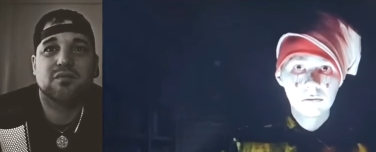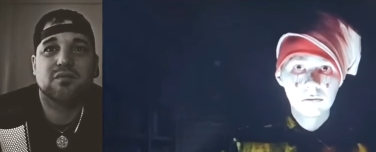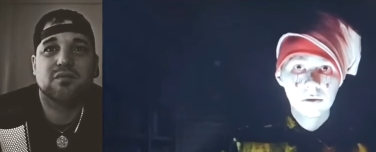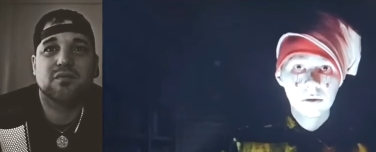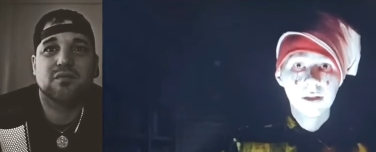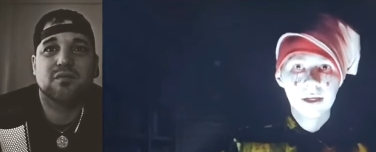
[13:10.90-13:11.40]

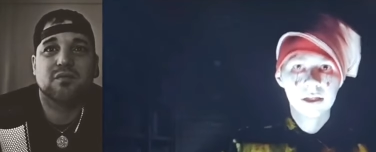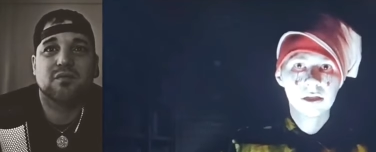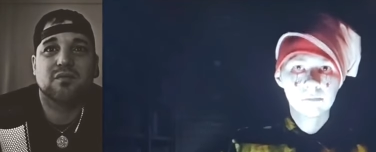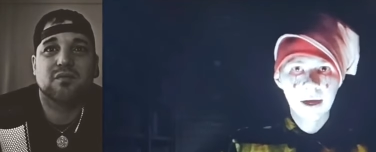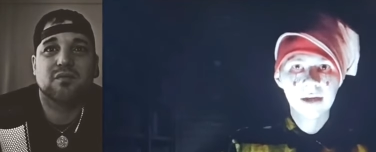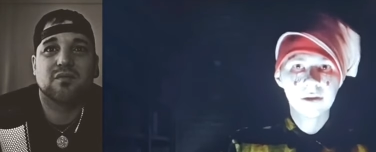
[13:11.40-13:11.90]
Speaker 1: though
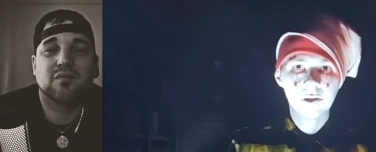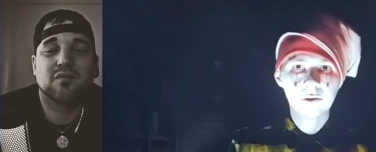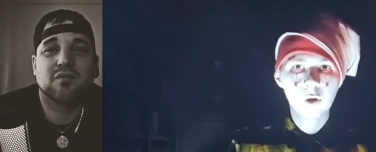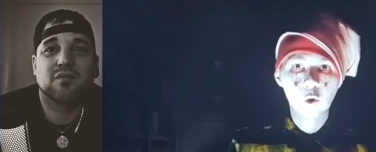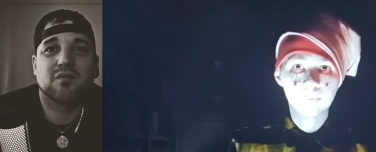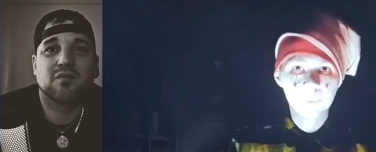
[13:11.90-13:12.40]

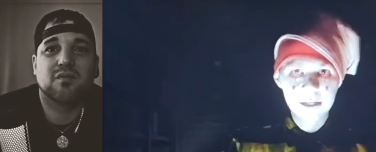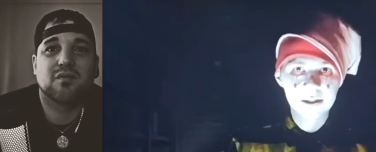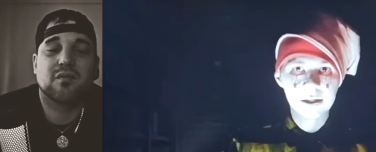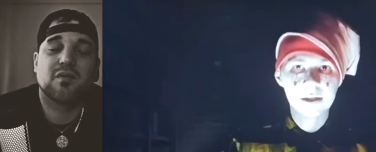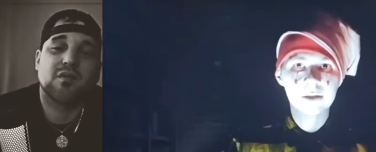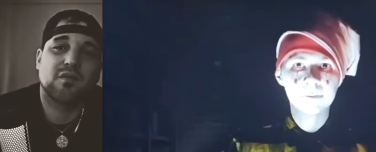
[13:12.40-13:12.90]
they should
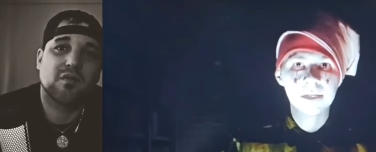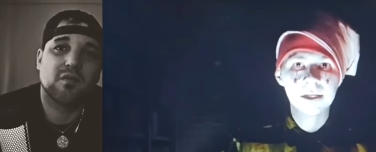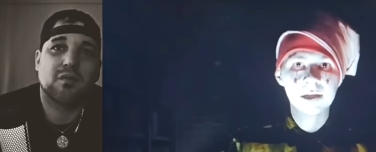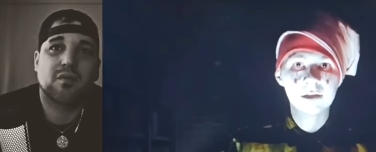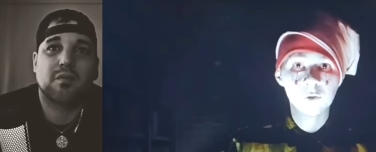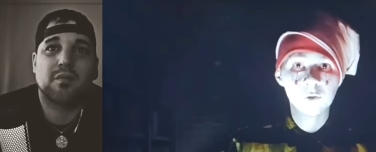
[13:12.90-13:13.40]
mind their own
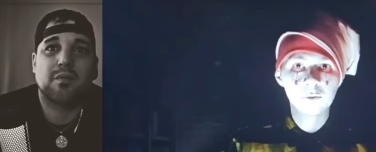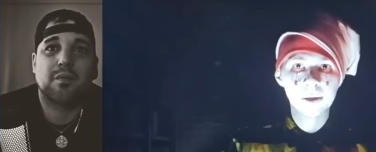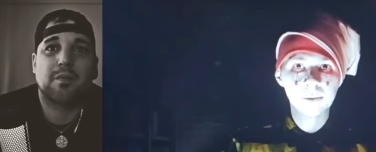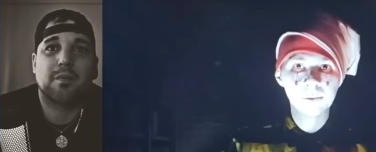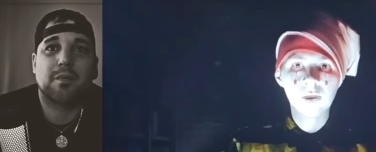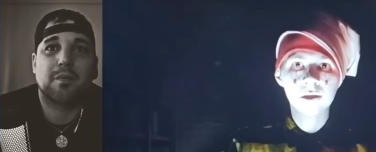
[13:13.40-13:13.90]
business
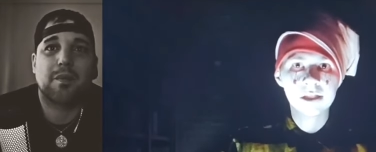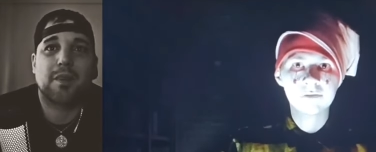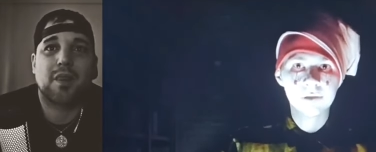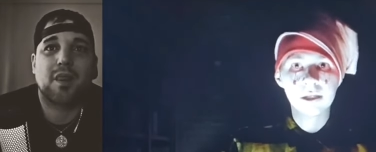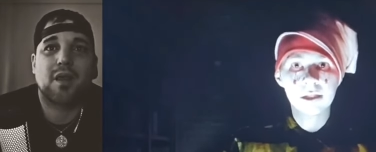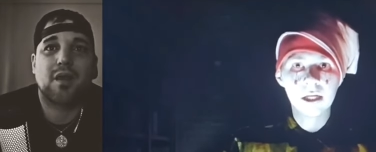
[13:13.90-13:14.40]
because
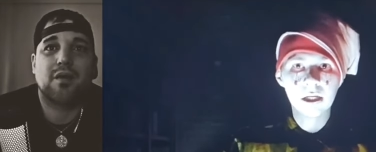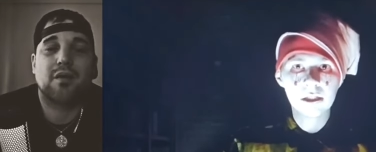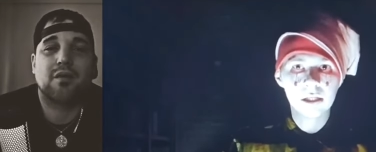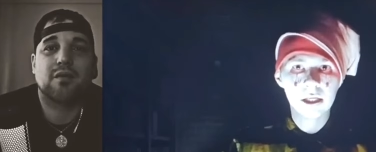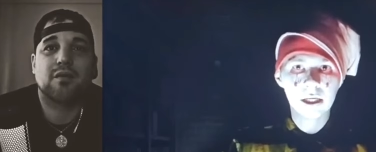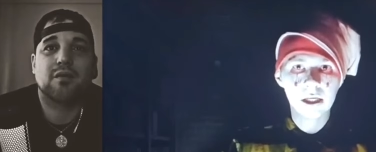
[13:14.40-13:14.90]
most people
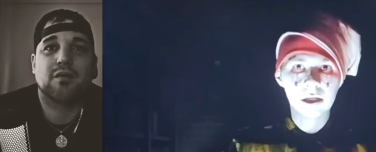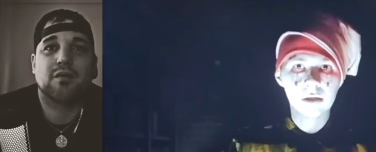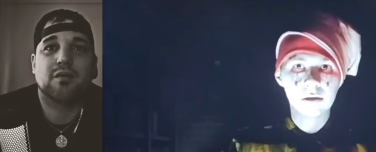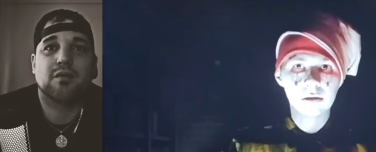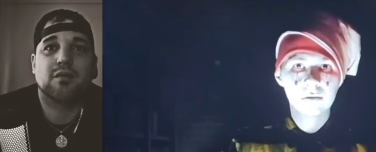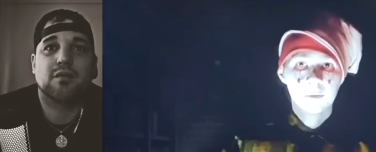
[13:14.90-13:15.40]
aren't even
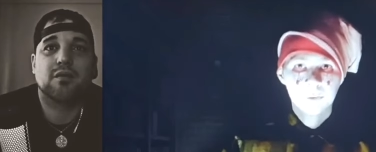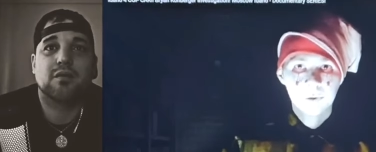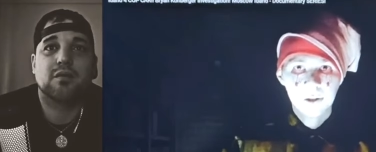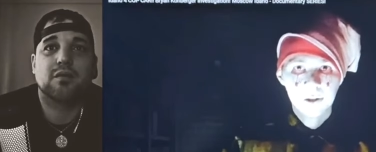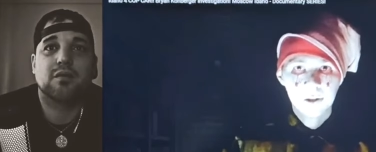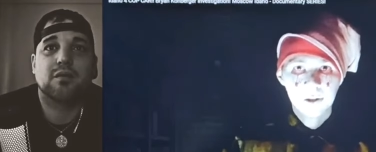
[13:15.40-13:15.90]

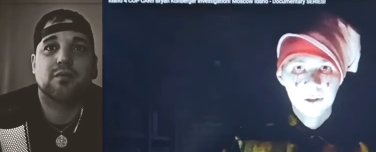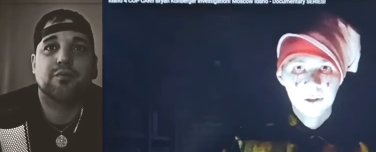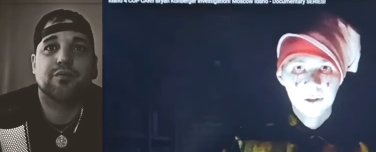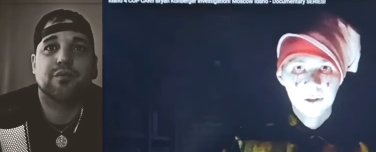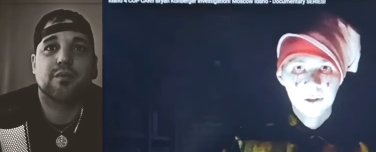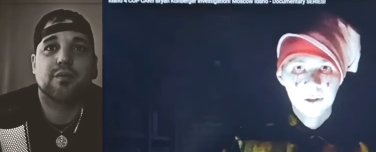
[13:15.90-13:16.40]
intoxicated.
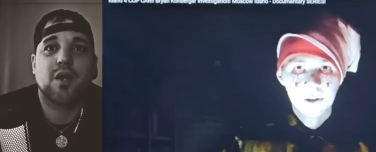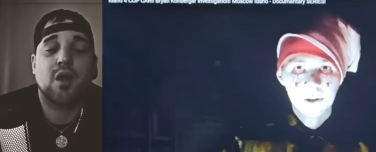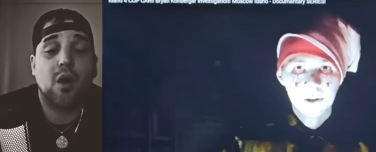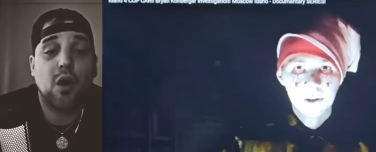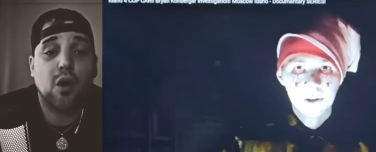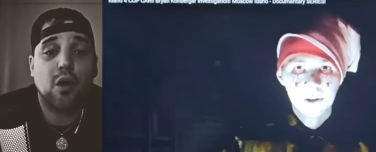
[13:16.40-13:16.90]

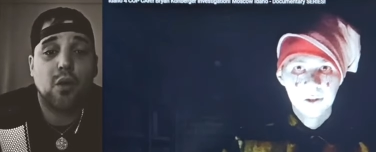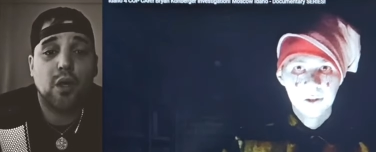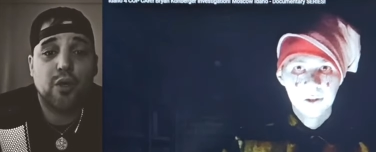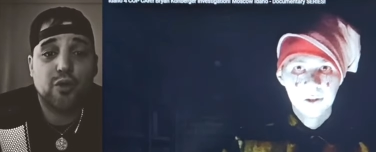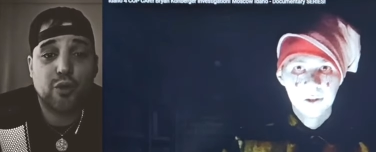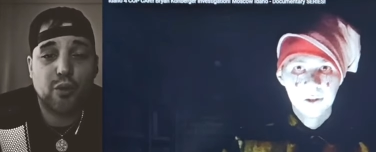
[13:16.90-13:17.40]
Speaker 2: Oh,
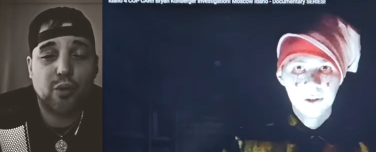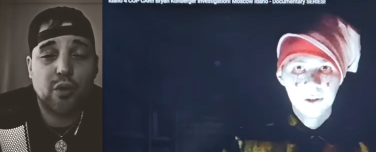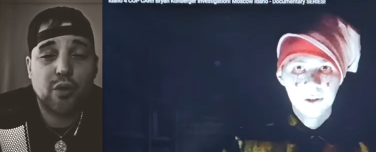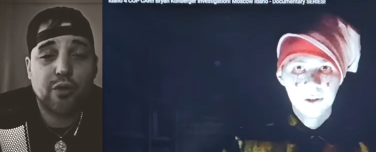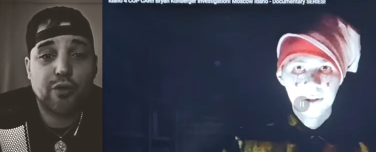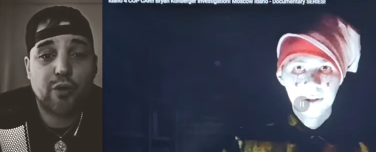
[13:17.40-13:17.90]
so
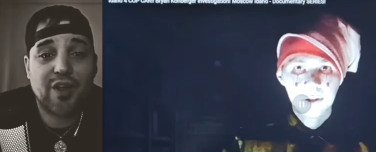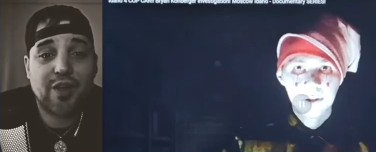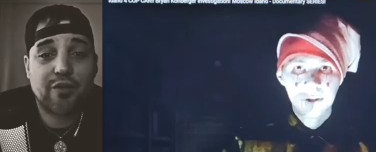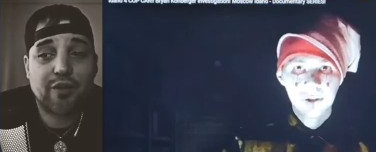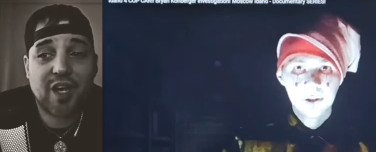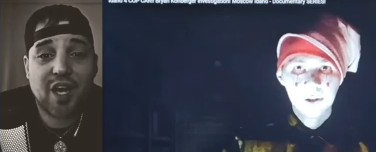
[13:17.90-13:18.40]
so they
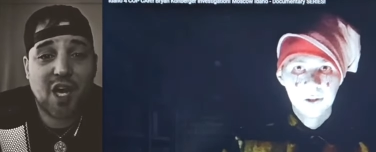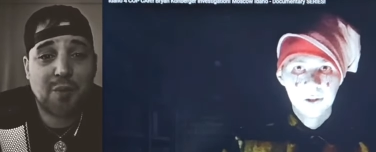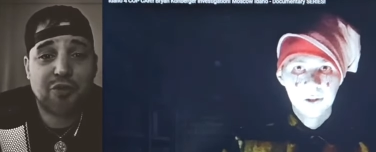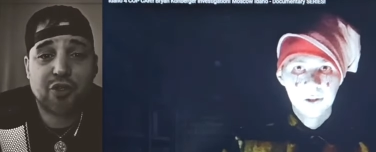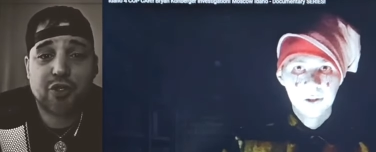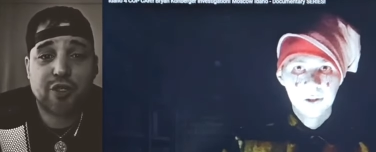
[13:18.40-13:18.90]
the cops
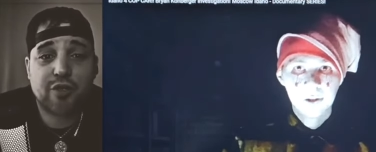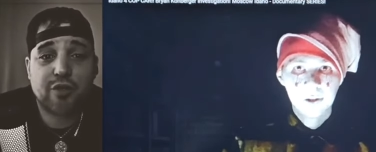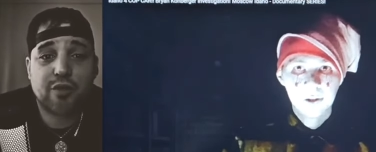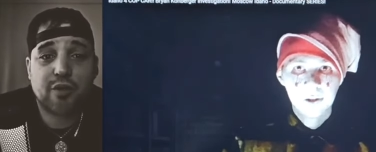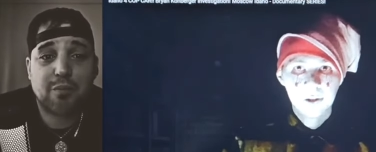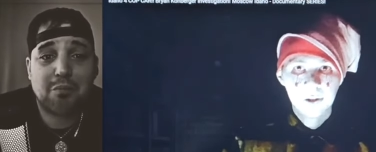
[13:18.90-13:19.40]
should just
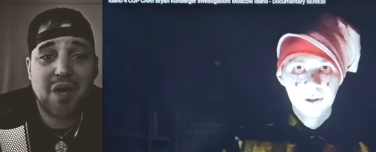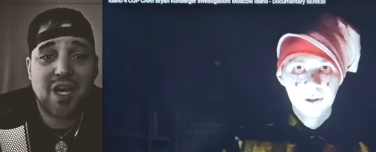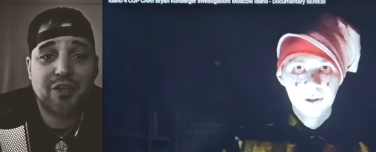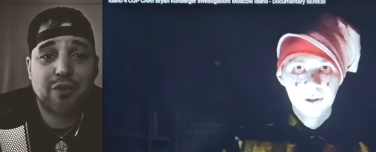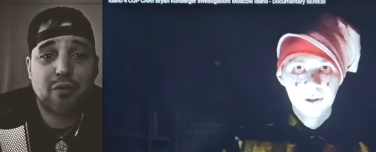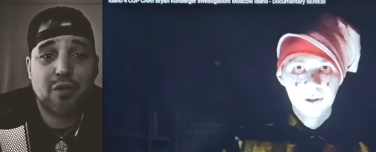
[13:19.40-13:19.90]
uh,
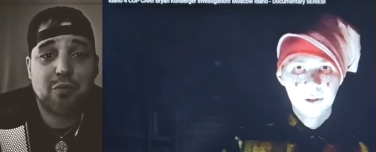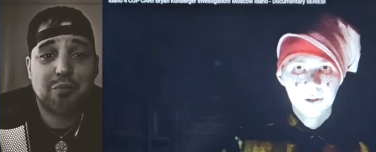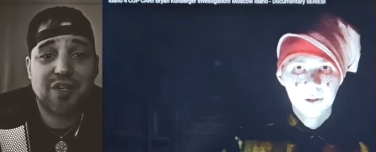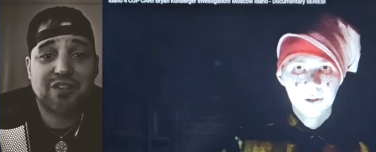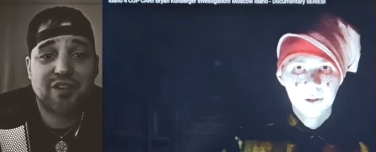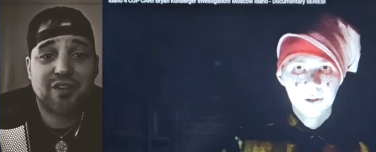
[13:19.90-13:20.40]
mind their own
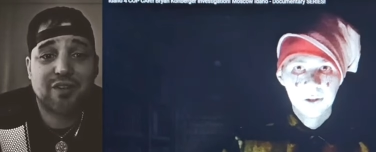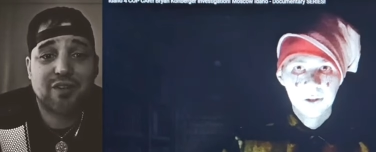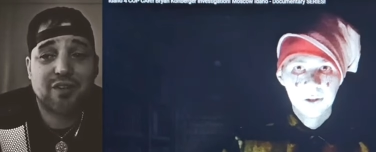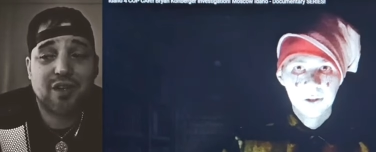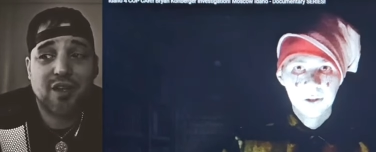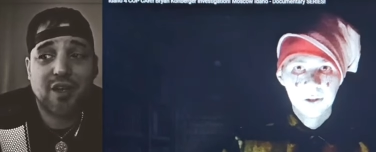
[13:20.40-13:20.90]
business
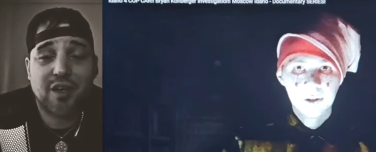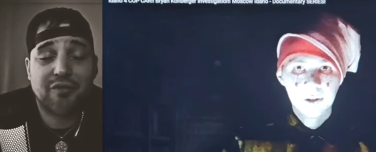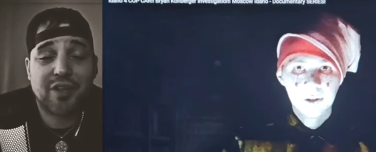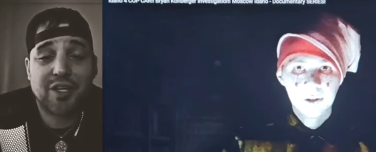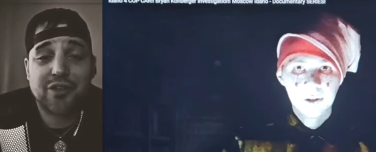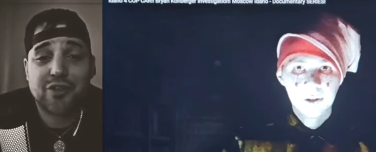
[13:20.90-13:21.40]
if
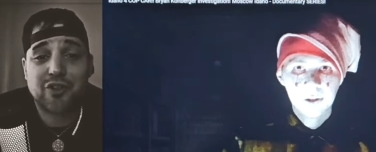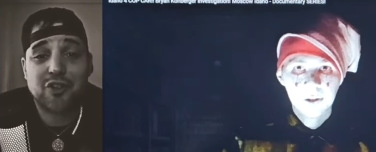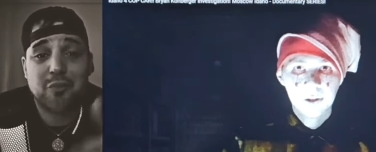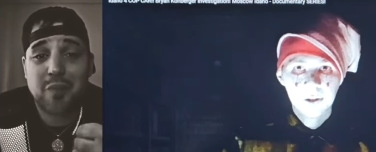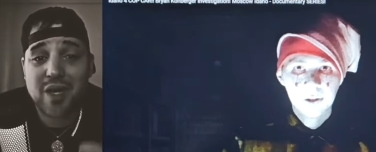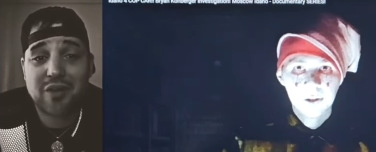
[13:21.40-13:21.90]
they
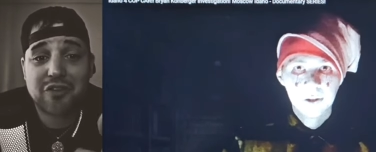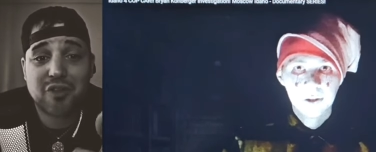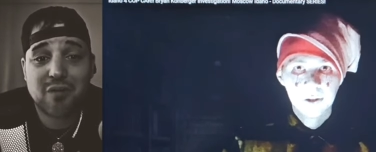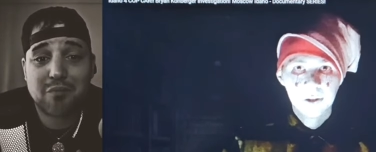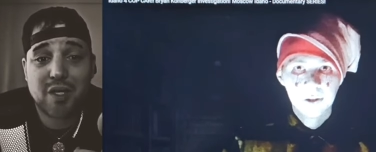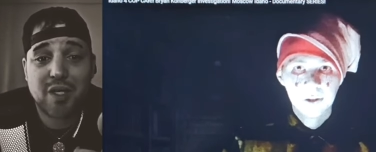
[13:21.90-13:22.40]
suspect
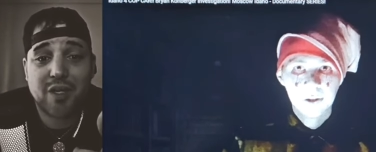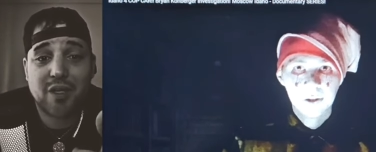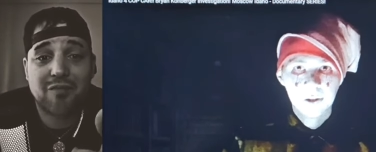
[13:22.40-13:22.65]
somebody